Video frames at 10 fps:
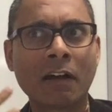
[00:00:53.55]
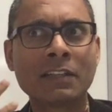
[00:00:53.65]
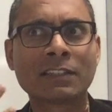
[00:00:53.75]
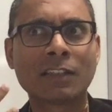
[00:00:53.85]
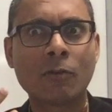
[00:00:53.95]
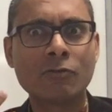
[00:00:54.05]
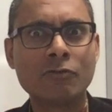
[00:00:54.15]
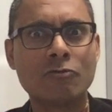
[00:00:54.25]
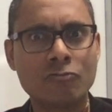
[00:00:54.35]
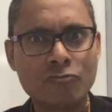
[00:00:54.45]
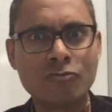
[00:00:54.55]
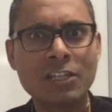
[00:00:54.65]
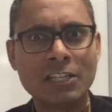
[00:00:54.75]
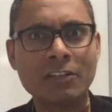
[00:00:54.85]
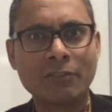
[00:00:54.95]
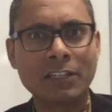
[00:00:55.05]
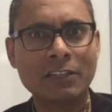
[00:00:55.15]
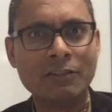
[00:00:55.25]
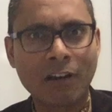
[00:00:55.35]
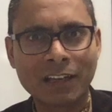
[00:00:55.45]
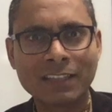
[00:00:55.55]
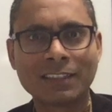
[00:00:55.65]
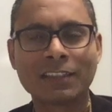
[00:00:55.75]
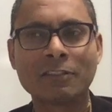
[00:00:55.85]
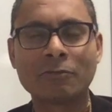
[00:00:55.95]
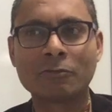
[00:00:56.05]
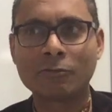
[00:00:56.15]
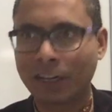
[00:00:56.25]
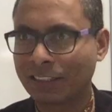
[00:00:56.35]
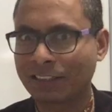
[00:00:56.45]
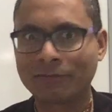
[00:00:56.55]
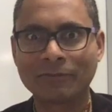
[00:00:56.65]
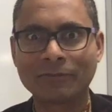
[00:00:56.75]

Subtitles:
I sound really, really nice and attractive.